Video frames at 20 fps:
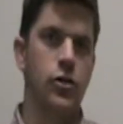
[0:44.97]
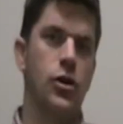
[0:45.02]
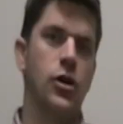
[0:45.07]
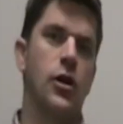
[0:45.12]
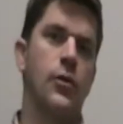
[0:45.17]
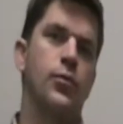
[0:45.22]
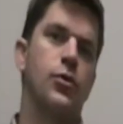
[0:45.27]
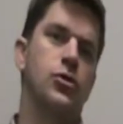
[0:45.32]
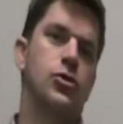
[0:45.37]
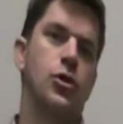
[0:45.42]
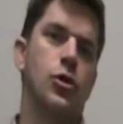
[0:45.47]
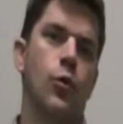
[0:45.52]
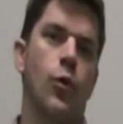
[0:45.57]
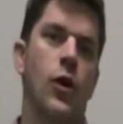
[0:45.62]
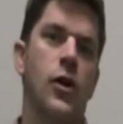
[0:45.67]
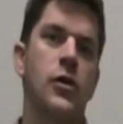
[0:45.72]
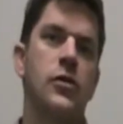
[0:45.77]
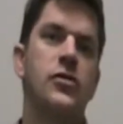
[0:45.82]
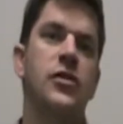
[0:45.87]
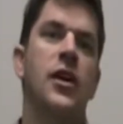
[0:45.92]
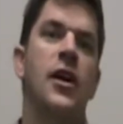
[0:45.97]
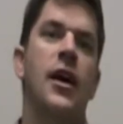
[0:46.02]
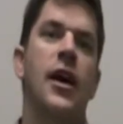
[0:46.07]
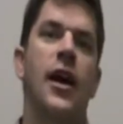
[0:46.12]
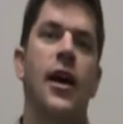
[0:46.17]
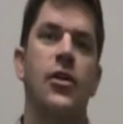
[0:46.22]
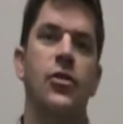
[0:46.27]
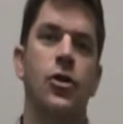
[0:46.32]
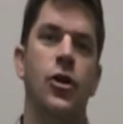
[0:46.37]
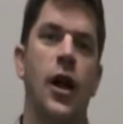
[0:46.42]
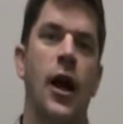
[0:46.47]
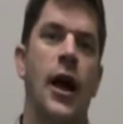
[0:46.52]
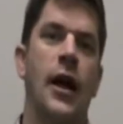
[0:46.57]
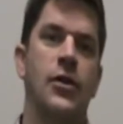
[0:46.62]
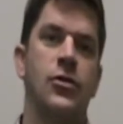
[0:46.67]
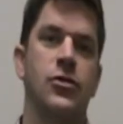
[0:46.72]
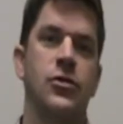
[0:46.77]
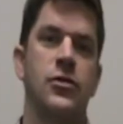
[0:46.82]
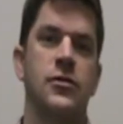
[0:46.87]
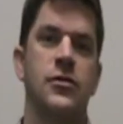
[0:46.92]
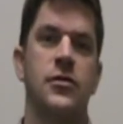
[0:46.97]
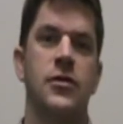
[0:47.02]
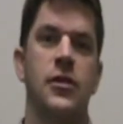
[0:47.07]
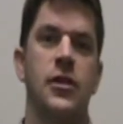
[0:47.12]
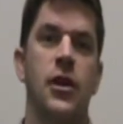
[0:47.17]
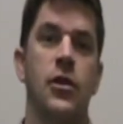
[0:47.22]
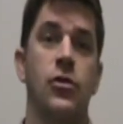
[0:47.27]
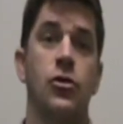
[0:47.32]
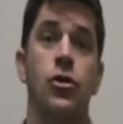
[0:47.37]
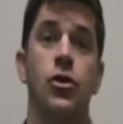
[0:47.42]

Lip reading: You're going to put your words and your actions together.